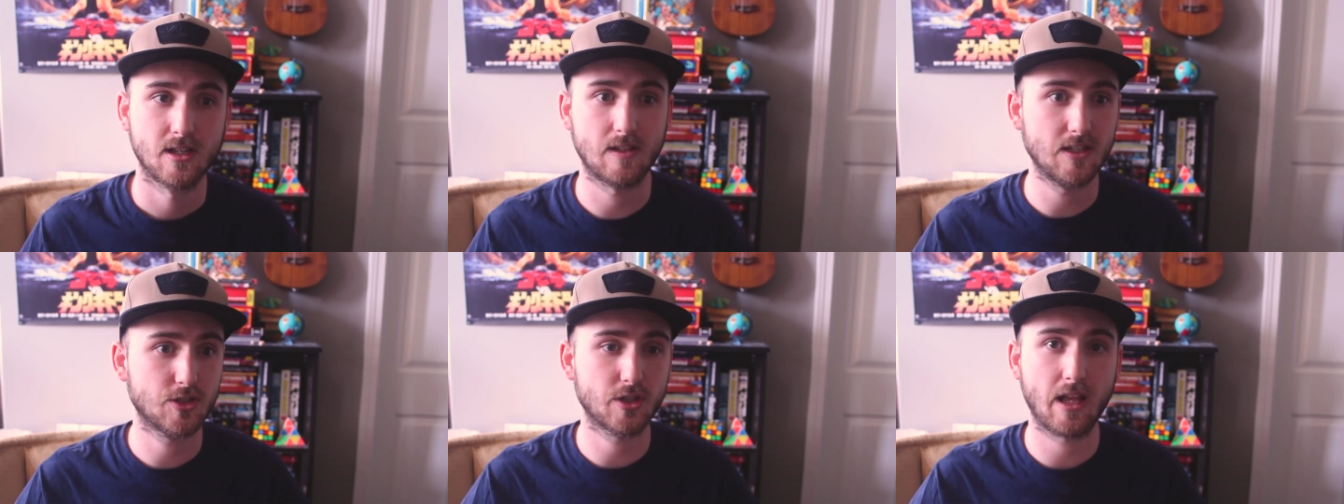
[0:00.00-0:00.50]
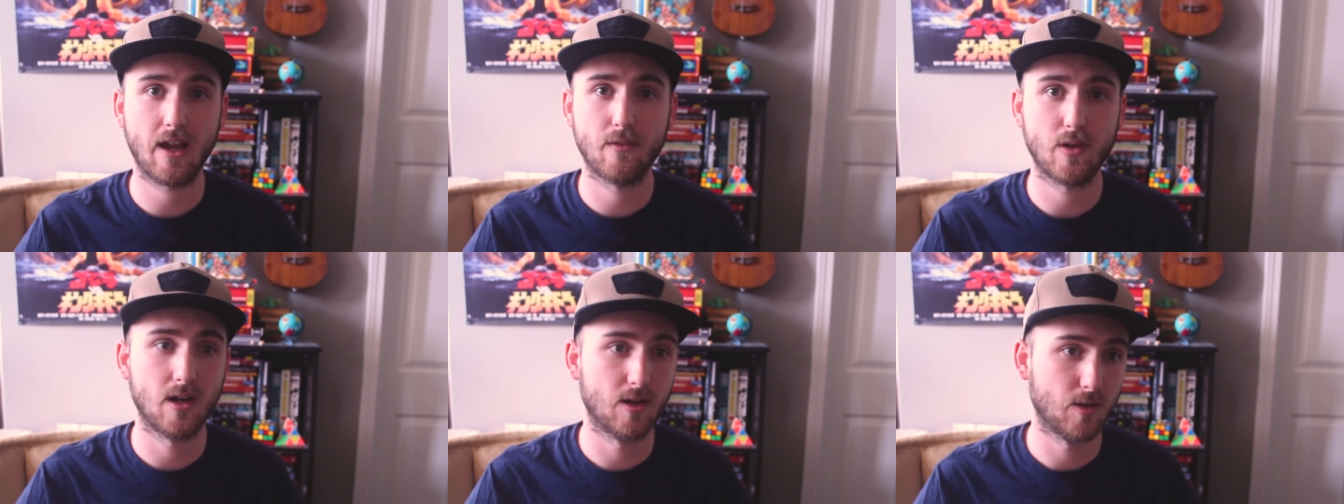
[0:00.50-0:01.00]
He should
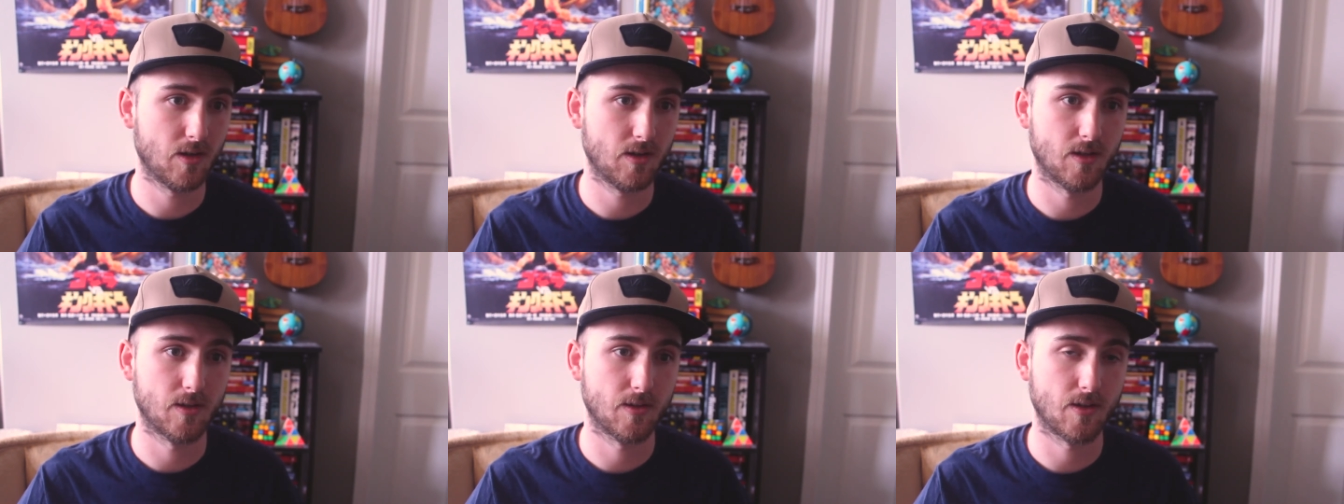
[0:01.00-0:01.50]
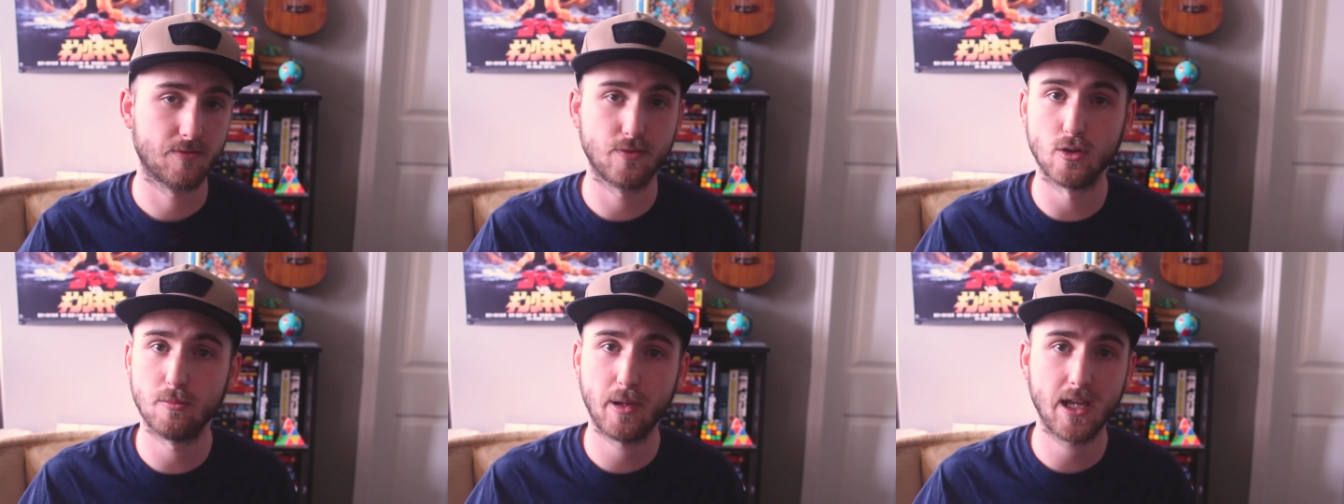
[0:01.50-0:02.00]
have a
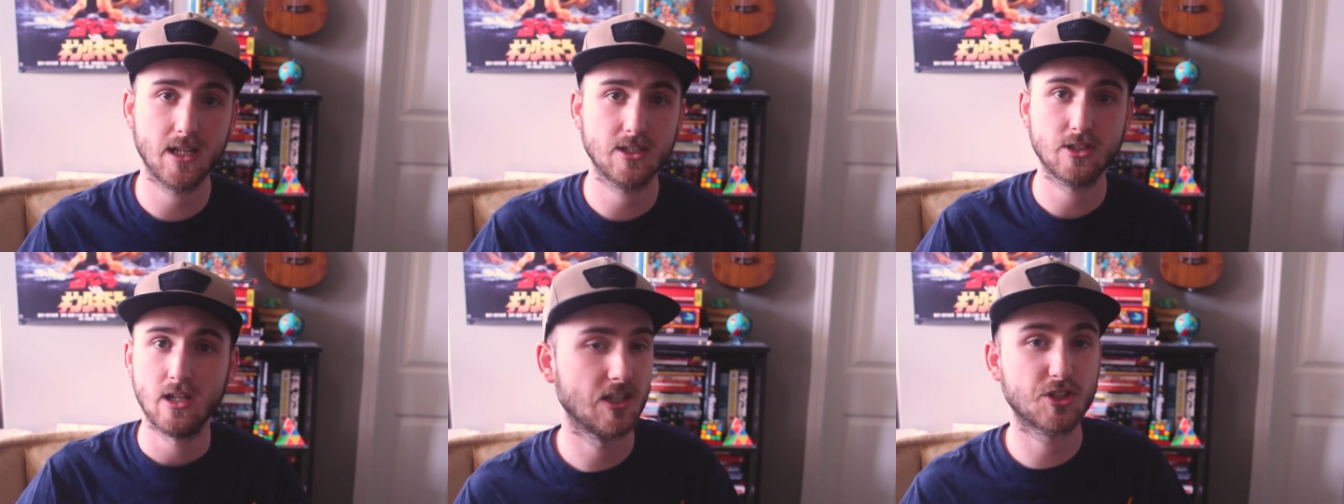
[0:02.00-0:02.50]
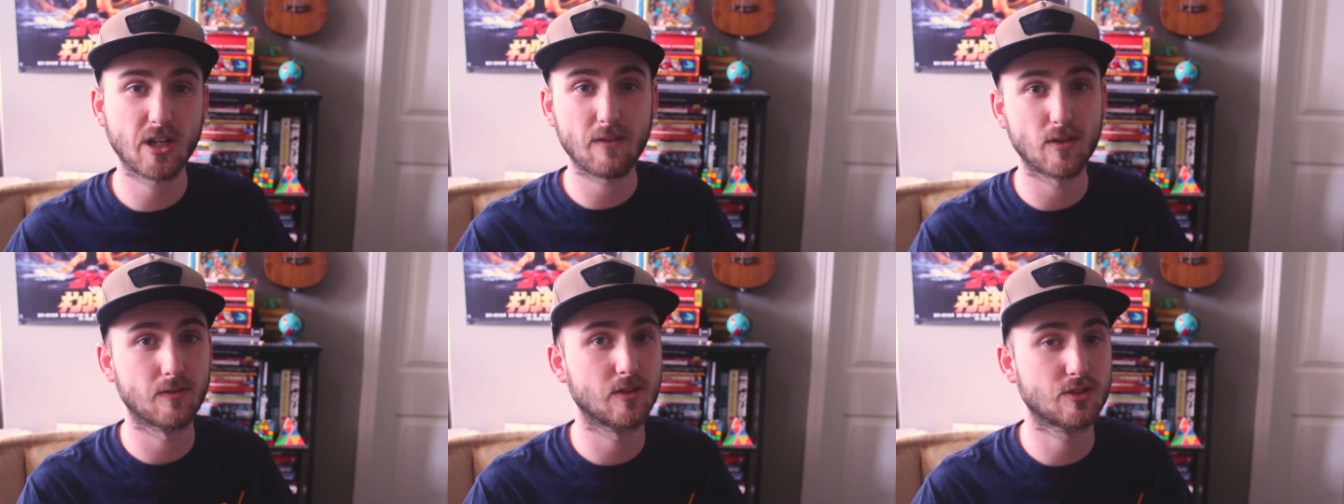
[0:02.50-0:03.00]
full page. He should
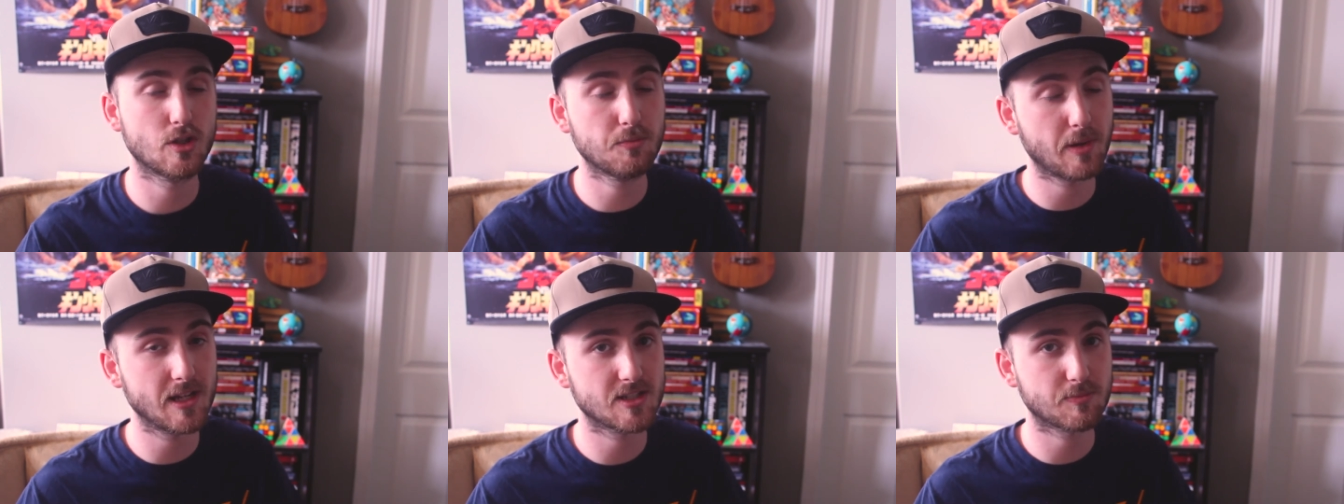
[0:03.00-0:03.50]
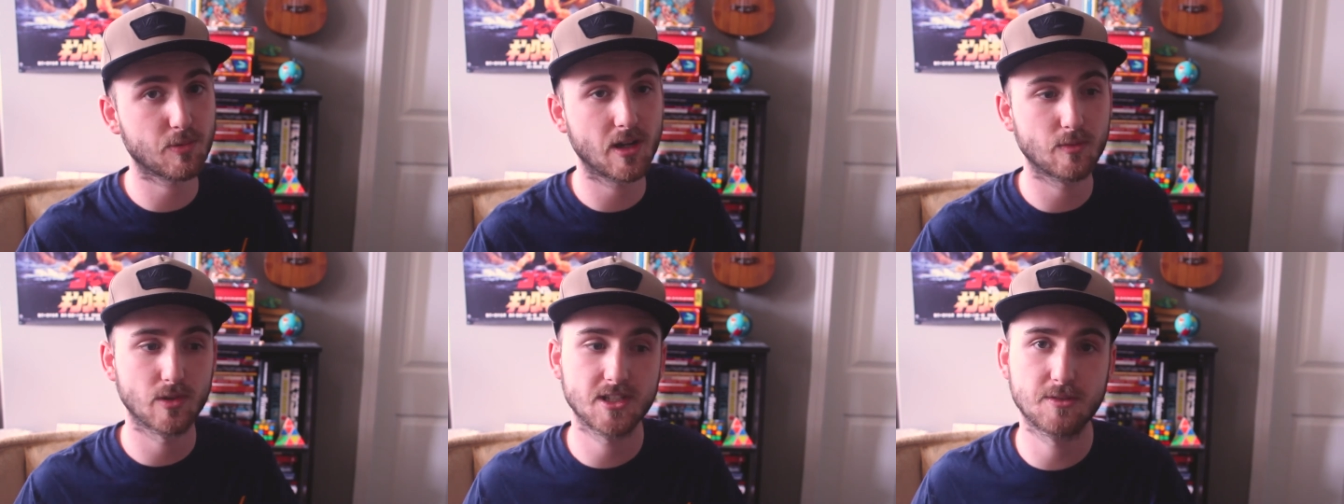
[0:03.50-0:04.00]
have a 2-page
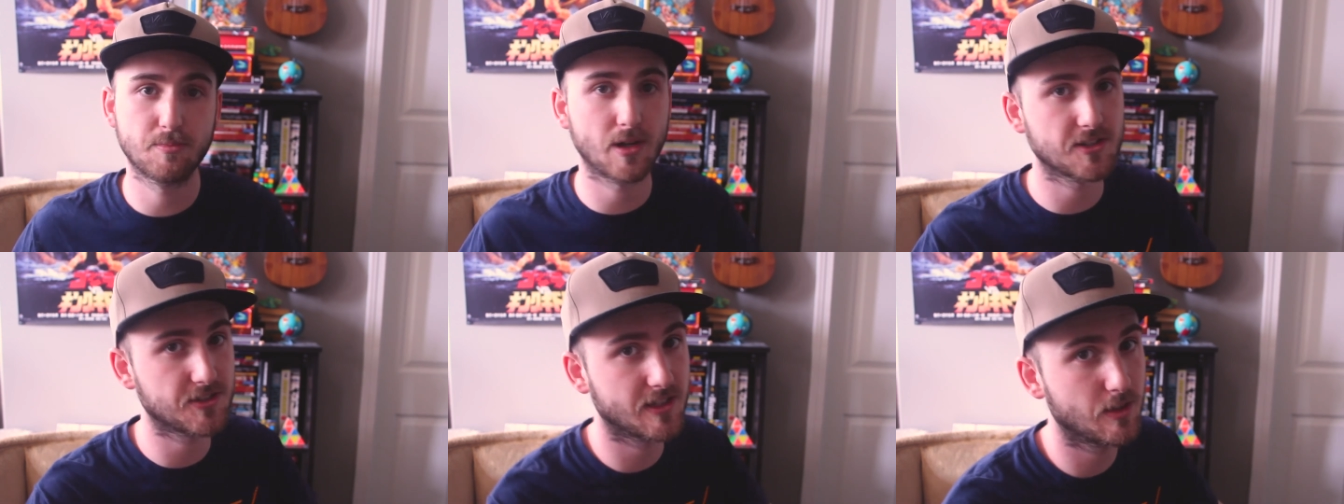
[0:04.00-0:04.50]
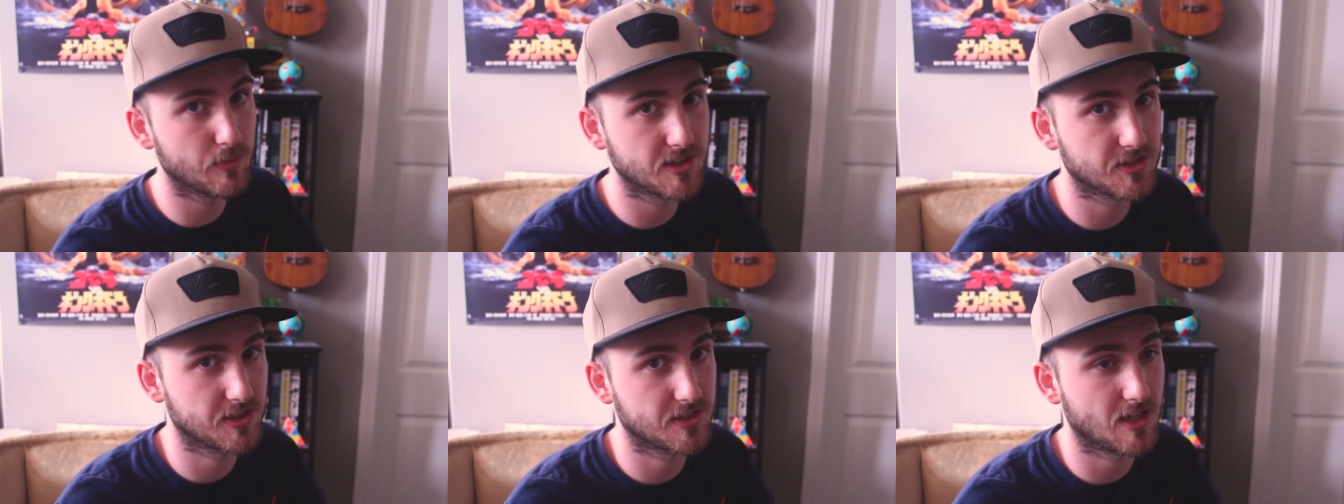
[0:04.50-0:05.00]
spread where he's busting in with
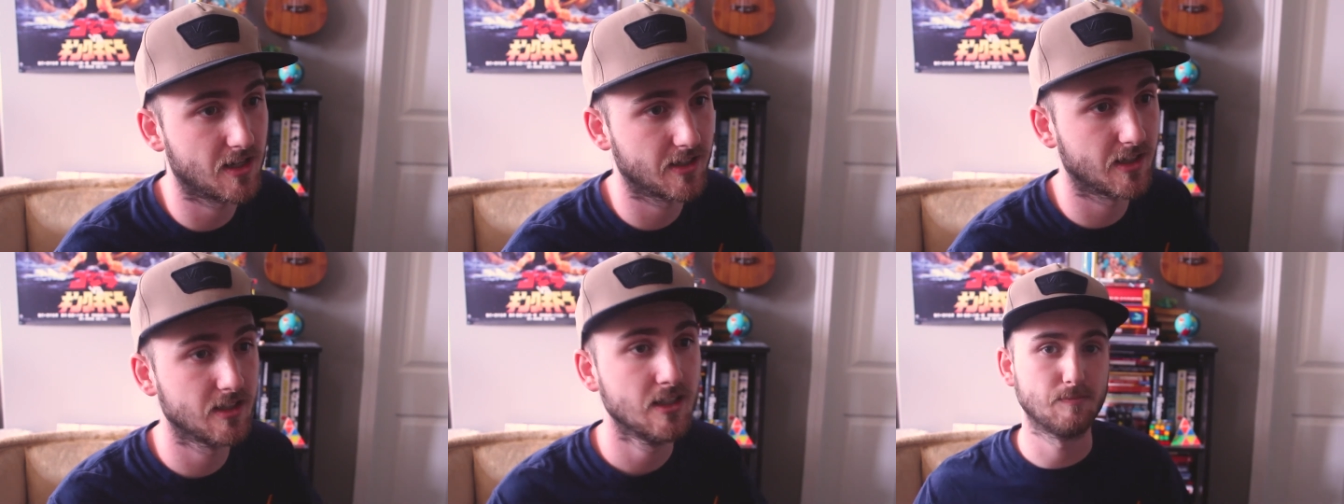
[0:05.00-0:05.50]
his katana.